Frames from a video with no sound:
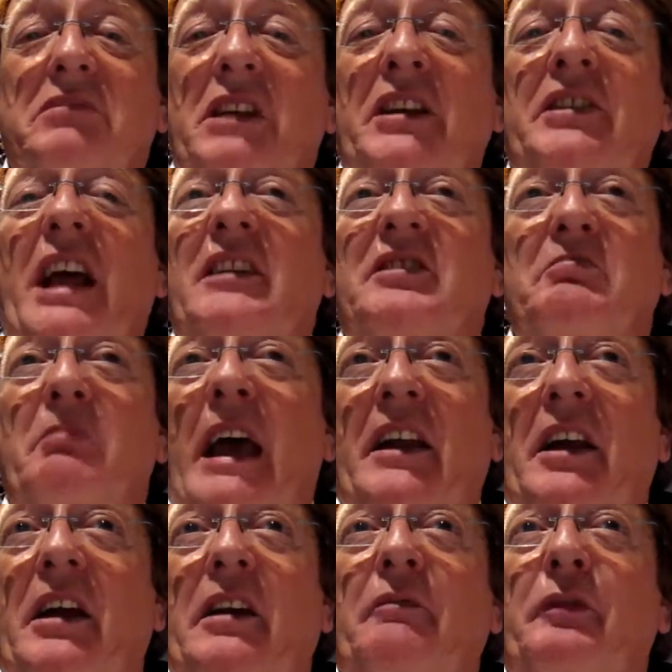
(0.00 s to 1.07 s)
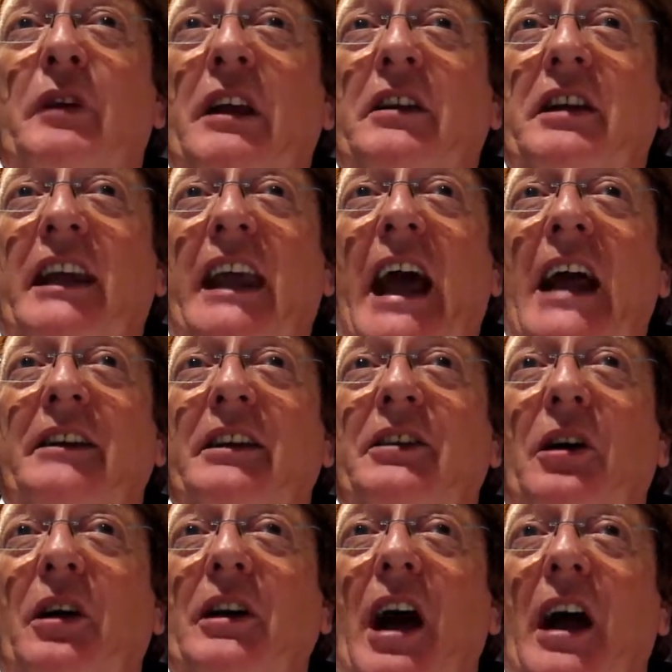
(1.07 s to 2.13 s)
it doesn't matter if we decant
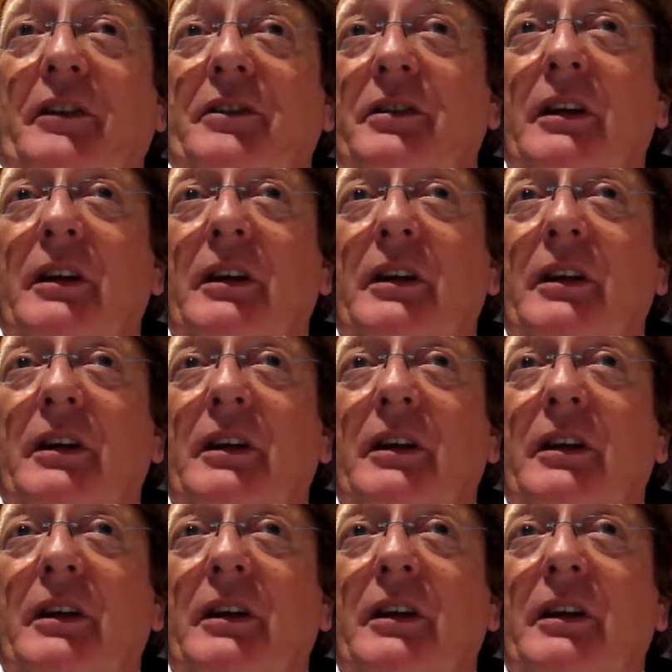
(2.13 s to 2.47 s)
it or not.